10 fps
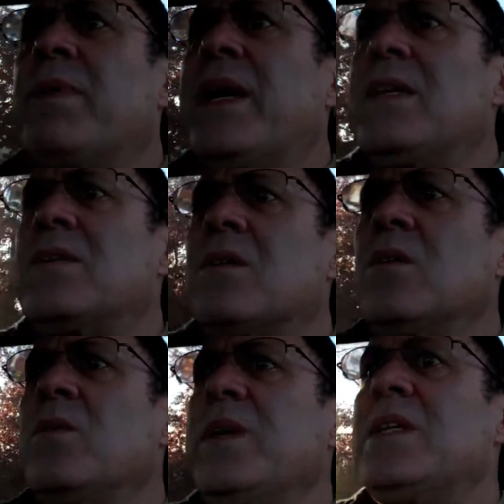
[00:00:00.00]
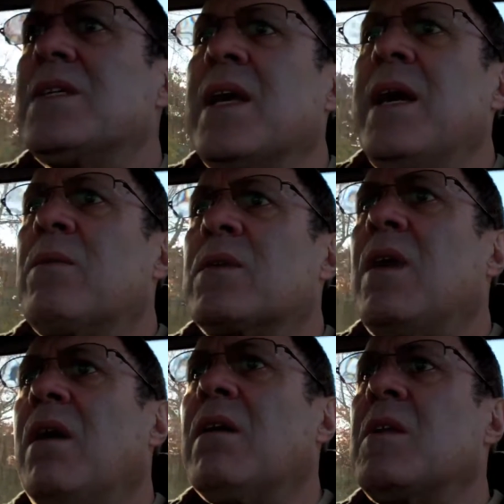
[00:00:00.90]
Pastor Luis and I were
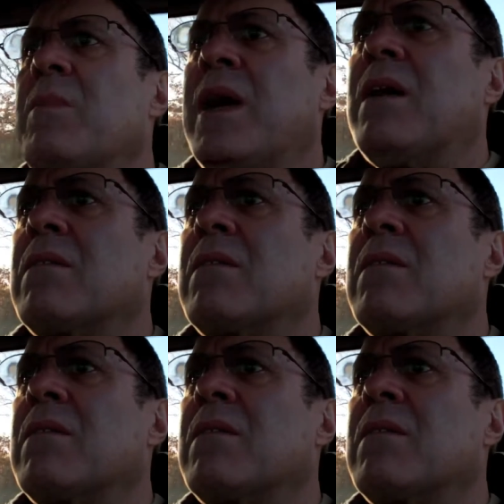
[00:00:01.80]
talking about,